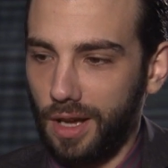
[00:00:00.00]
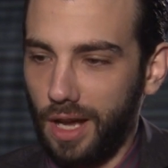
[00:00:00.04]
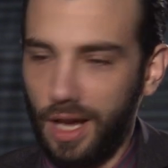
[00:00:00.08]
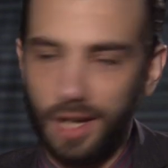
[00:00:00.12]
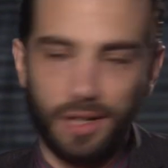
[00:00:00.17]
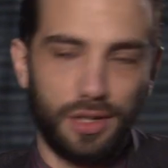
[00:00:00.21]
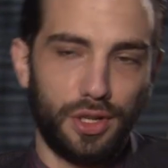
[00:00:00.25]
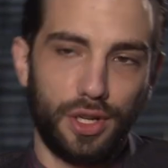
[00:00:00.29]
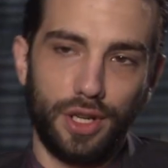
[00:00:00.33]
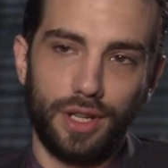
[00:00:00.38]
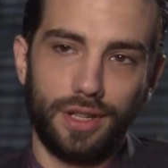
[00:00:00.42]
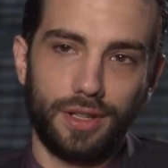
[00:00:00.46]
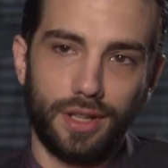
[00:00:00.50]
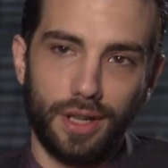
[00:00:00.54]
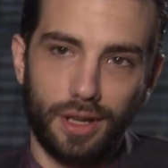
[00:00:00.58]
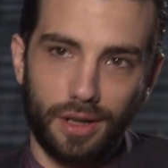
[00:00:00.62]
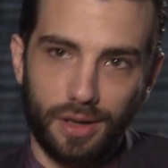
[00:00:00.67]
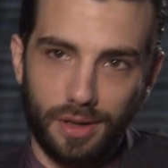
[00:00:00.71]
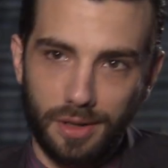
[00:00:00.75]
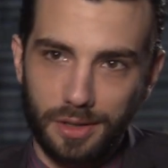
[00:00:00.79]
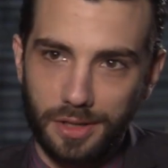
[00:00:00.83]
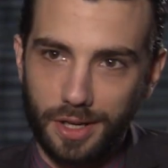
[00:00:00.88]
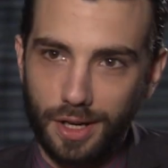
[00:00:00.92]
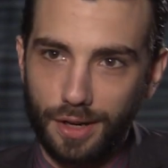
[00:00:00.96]
as she said
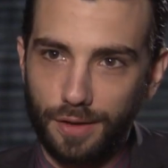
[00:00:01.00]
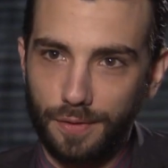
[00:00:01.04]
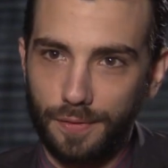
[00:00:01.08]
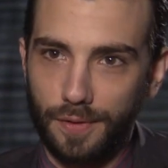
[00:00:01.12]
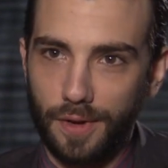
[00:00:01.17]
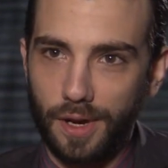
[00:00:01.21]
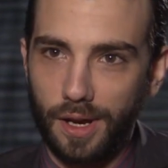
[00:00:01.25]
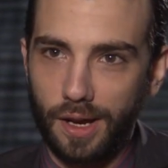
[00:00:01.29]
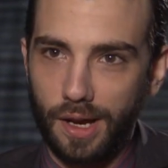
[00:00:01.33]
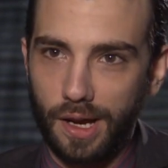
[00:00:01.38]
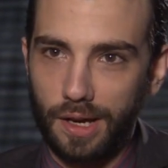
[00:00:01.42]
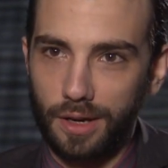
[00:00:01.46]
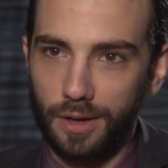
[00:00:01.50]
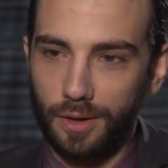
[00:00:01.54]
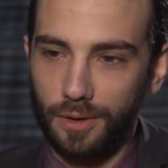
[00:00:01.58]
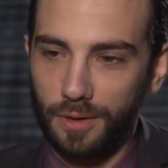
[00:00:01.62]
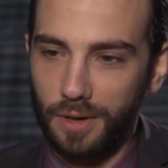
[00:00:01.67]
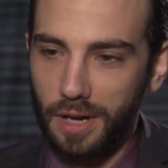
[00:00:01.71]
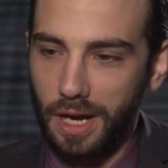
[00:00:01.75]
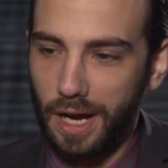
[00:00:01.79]
herself, I, you know,